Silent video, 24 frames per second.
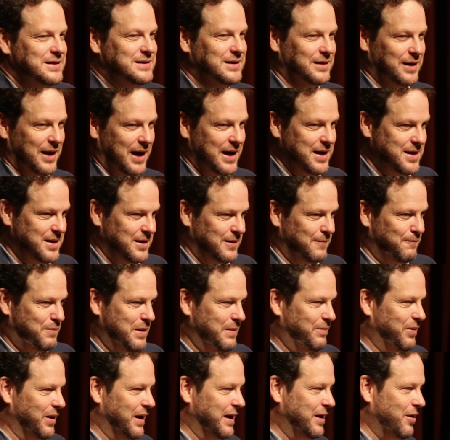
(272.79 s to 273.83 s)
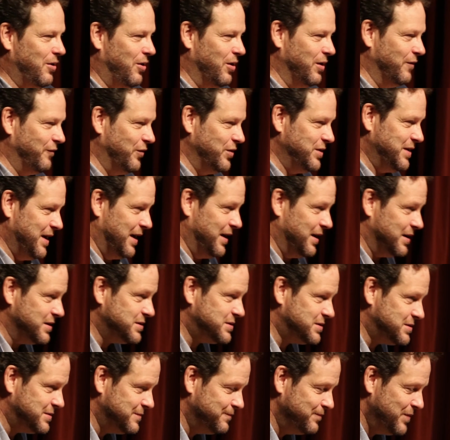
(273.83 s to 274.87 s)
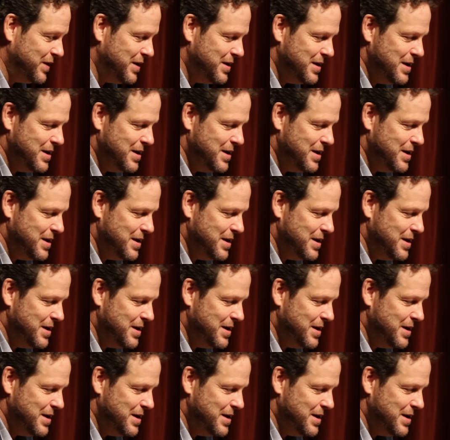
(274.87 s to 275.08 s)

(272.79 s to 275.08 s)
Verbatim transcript: delight in. People like Oliver Dennis.